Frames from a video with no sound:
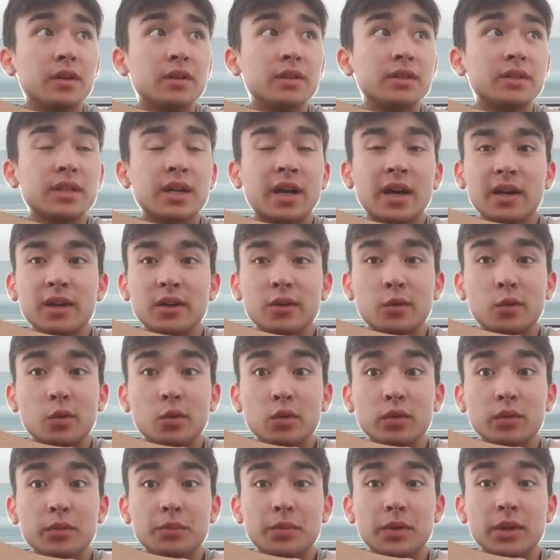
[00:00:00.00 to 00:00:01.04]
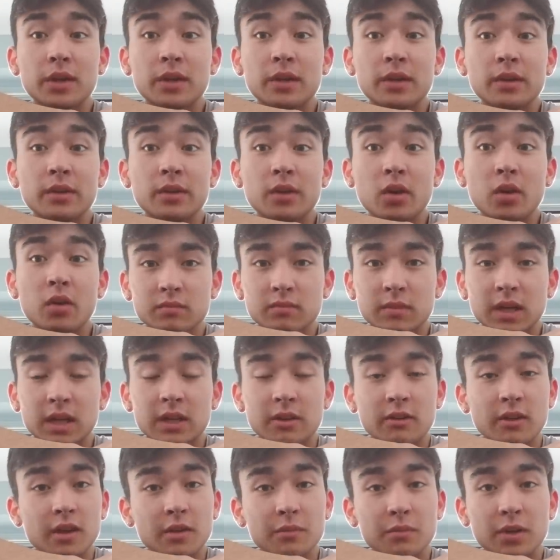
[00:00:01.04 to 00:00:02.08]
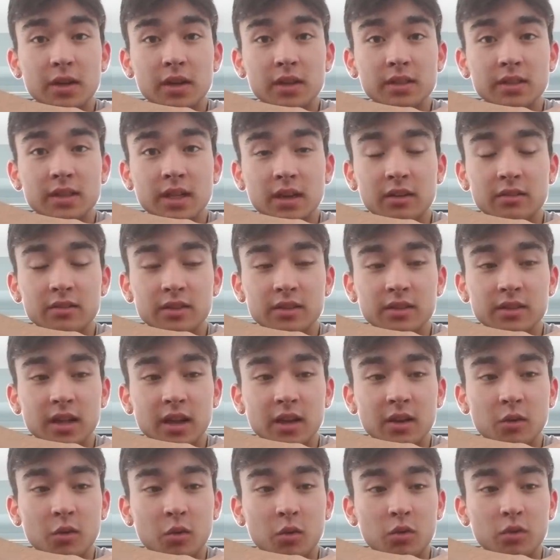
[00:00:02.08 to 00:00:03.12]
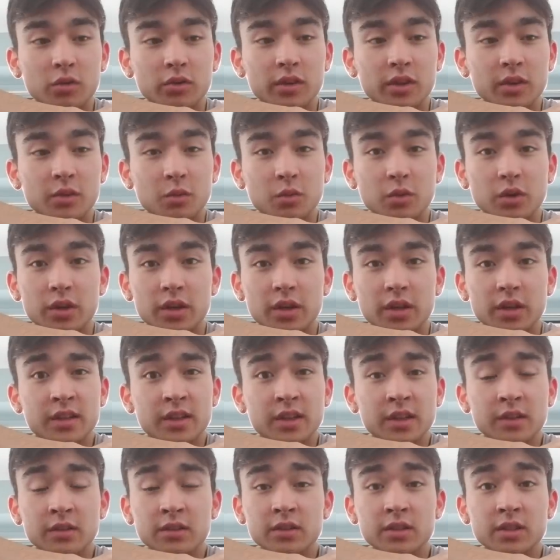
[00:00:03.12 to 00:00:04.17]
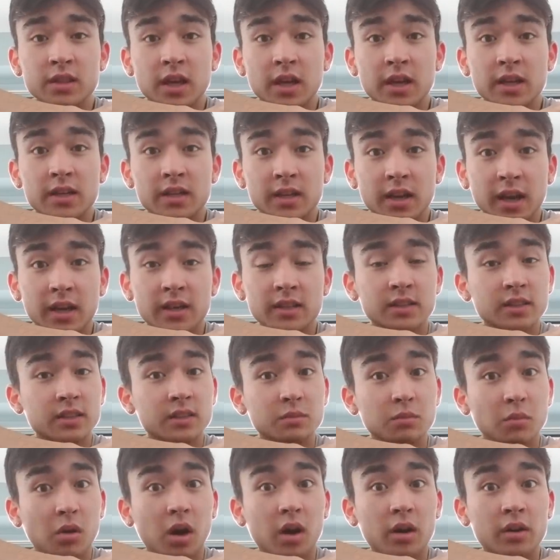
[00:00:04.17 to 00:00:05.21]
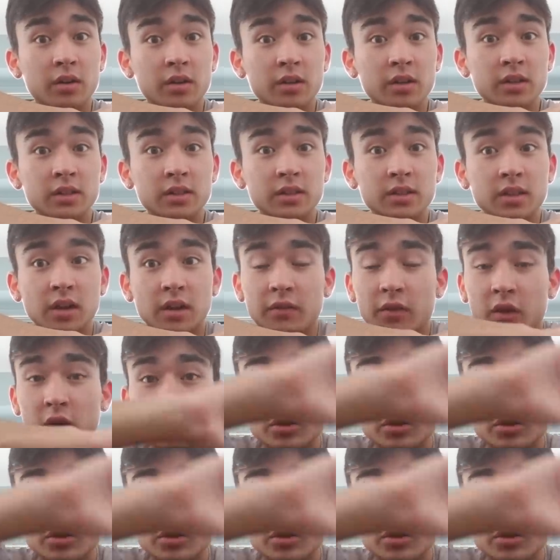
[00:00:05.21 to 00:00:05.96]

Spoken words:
It's kind of cool to be here though. My grandparents' house is like old and wooden. Here is like nice and modern and stuff. I'll